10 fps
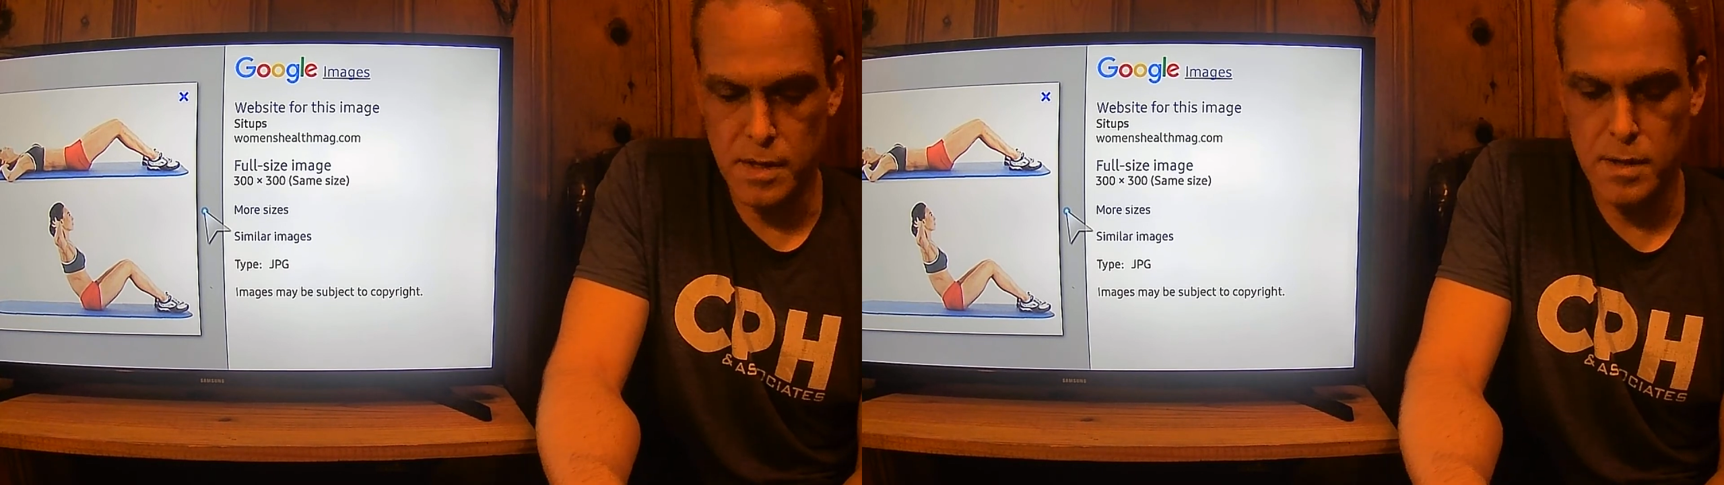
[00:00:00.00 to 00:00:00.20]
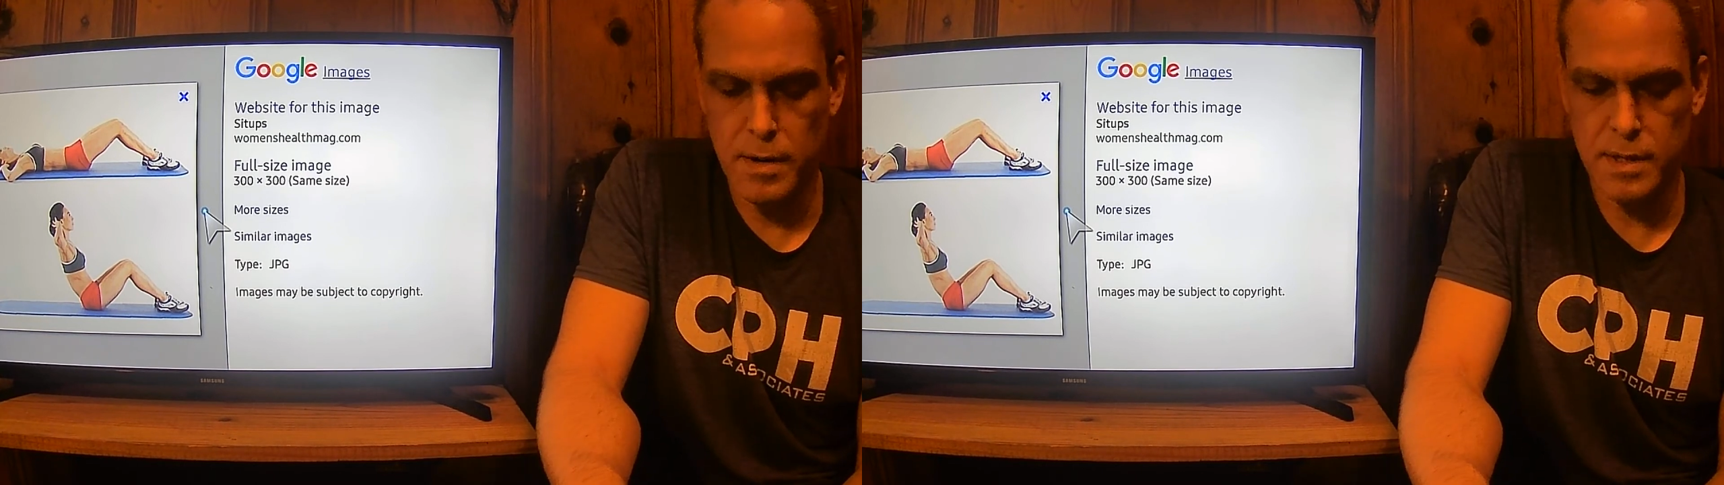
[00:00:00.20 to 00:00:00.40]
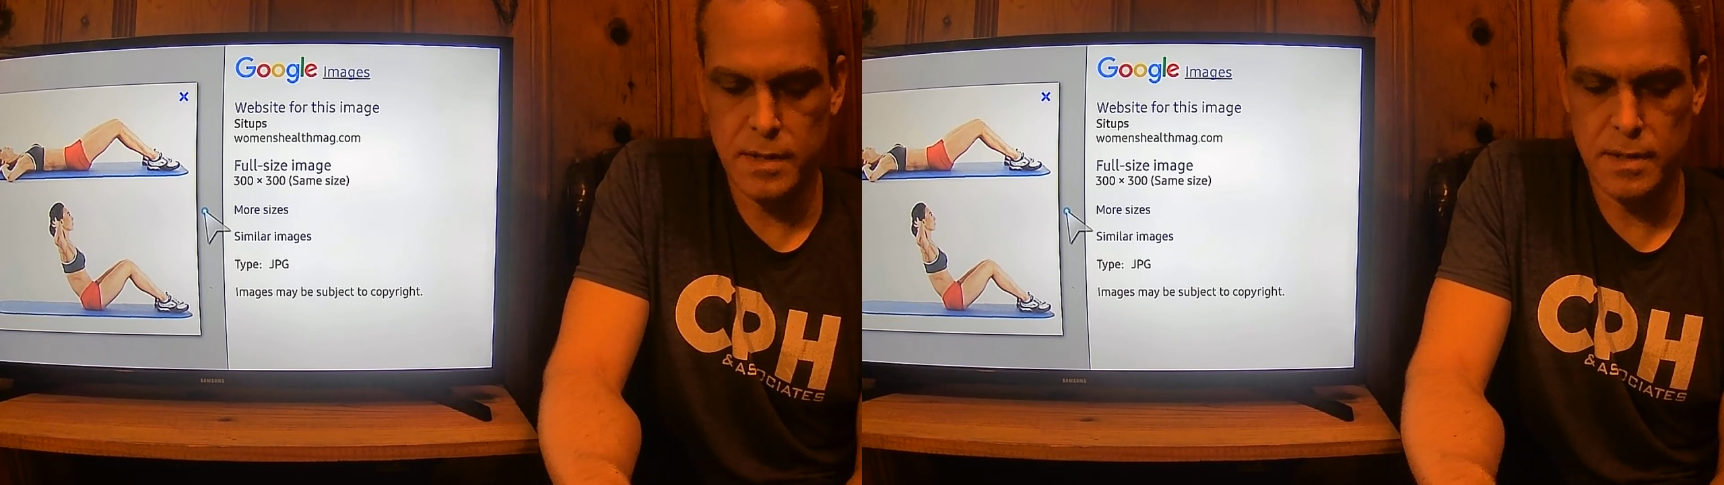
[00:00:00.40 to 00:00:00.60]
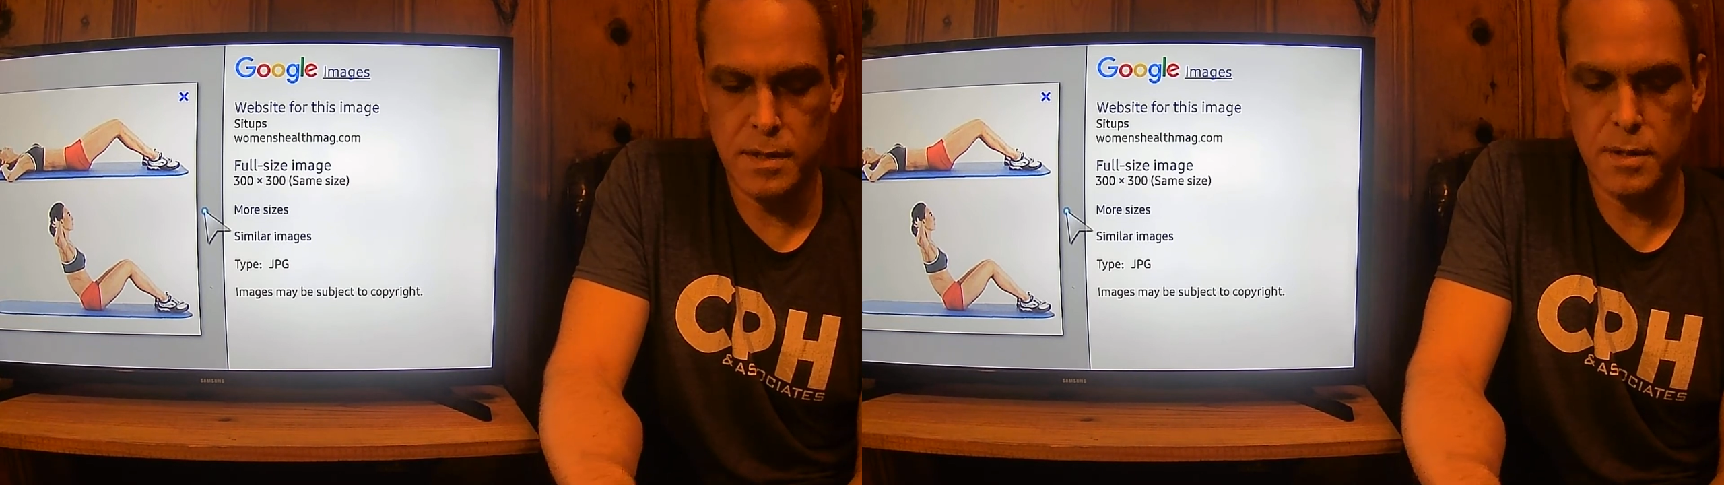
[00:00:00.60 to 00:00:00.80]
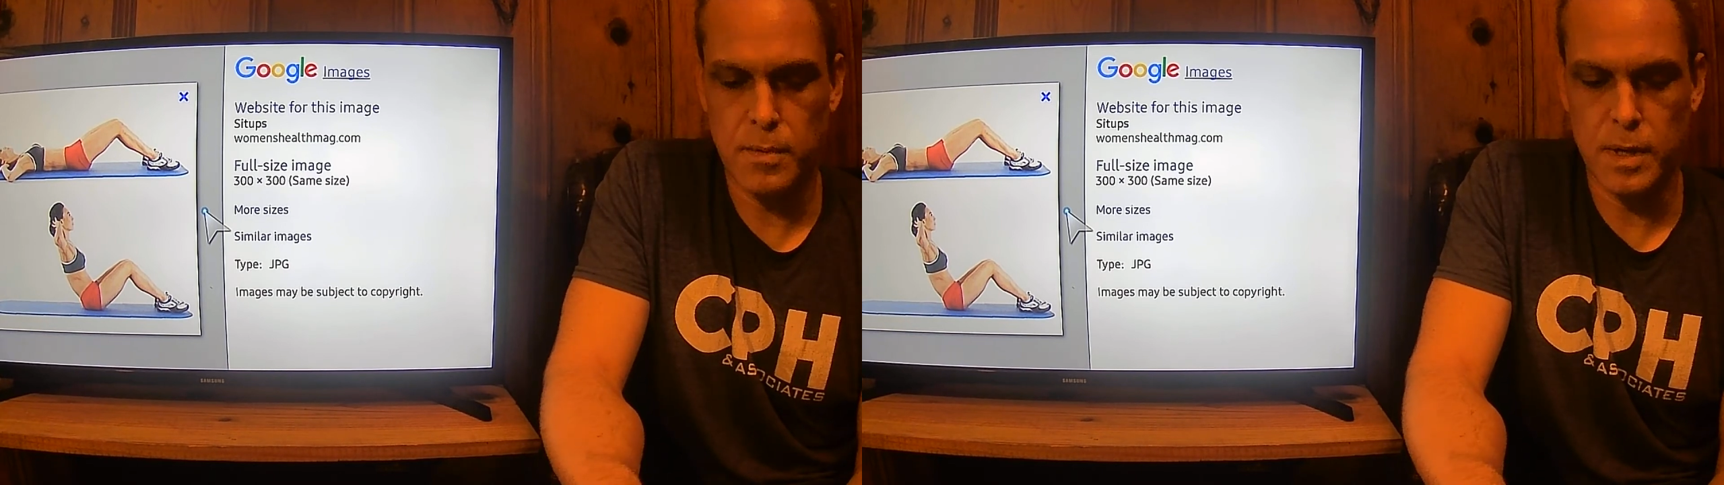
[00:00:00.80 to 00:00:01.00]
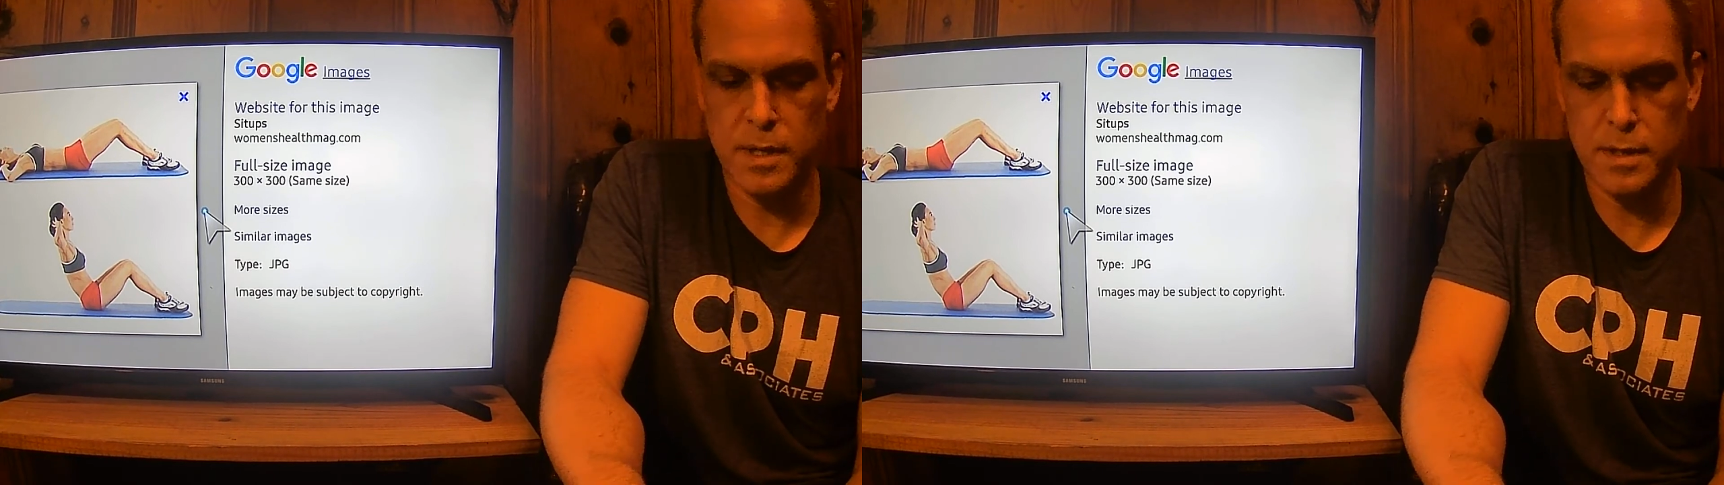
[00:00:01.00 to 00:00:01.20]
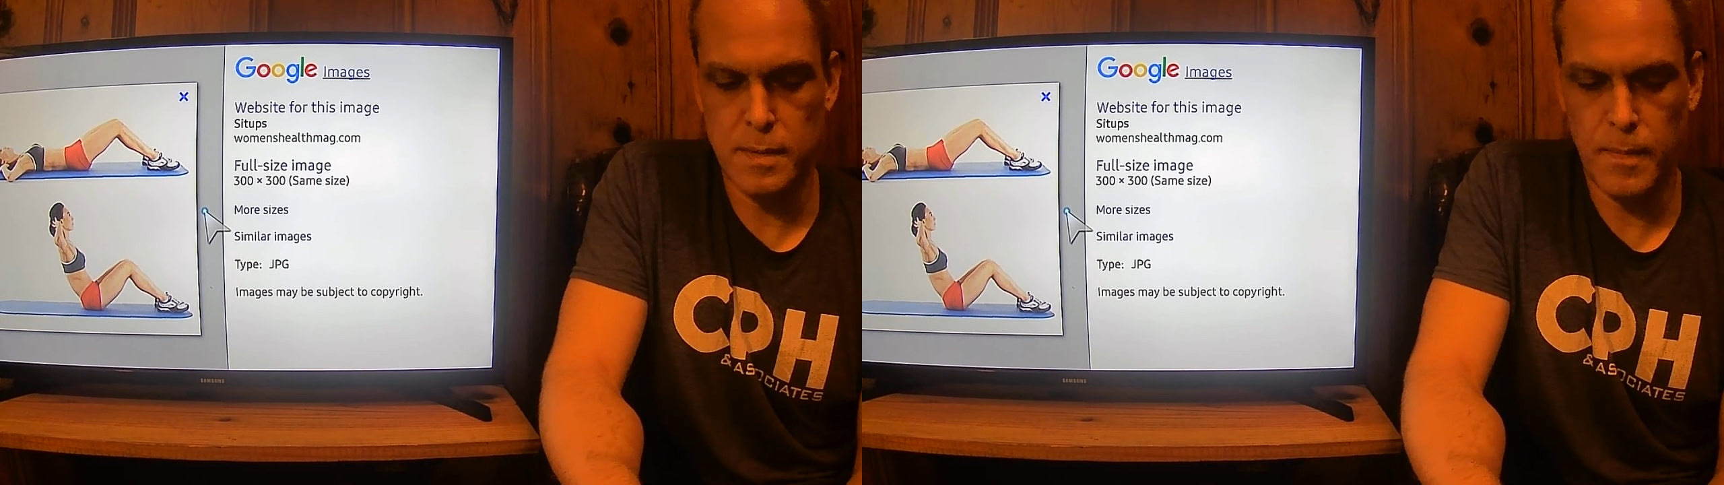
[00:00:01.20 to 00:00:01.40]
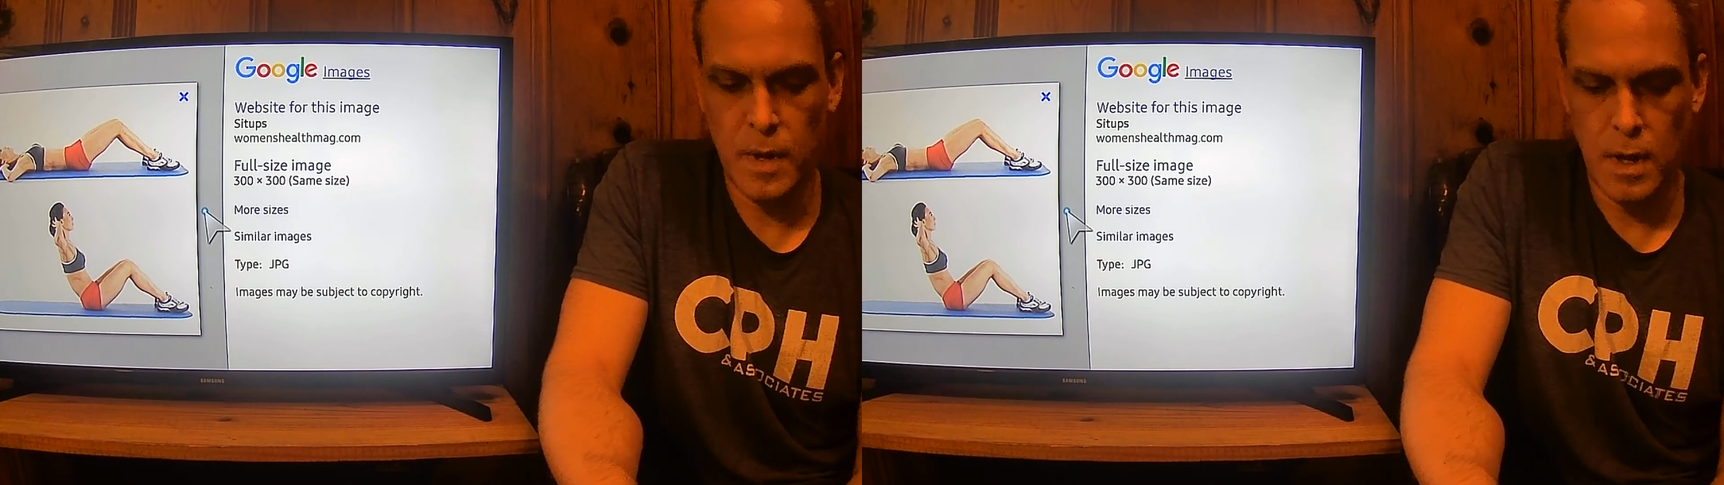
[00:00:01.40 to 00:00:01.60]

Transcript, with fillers: an interesting situation.